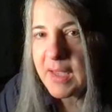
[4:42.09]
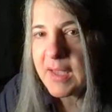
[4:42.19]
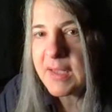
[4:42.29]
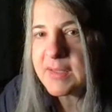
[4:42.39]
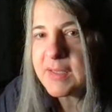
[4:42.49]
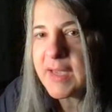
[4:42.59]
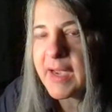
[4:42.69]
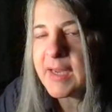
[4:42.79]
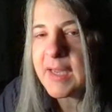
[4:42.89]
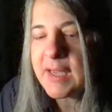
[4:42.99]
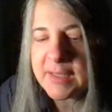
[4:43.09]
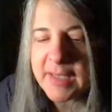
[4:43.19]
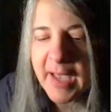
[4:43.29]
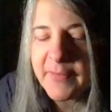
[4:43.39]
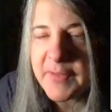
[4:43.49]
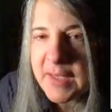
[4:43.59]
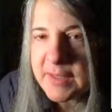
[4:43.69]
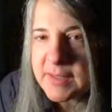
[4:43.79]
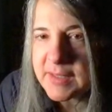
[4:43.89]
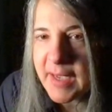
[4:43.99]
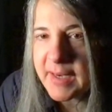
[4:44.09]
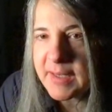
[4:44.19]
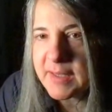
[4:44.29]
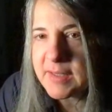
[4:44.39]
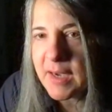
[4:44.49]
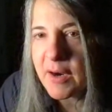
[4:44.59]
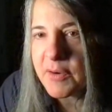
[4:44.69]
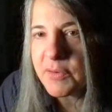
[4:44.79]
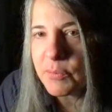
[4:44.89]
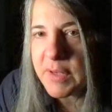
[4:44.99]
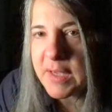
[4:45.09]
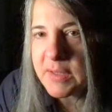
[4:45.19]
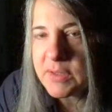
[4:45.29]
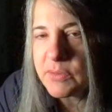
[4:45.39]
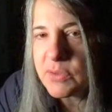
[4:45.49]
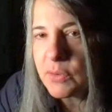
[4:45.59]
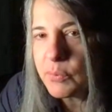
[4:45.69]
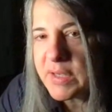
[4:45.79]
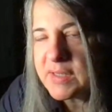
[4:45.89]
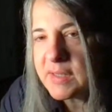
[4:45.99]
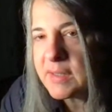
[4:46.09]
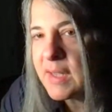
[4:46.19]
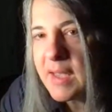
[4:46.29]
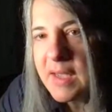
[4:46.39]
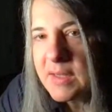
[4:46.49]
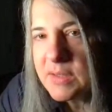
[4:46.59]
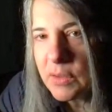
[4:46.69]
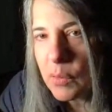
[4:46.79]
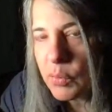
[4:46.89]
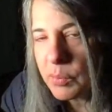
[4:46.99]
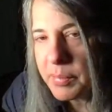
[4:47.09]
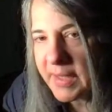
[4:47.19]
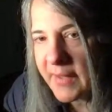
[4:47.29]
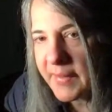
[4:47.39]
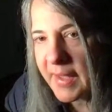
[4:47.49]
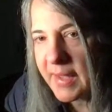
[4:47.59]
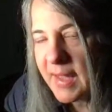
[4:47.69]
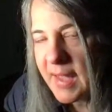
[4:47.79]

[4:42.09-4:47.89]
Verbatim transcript: It's tiny, it's on the inside, it's hard to read. So there's no reason to go real big on that.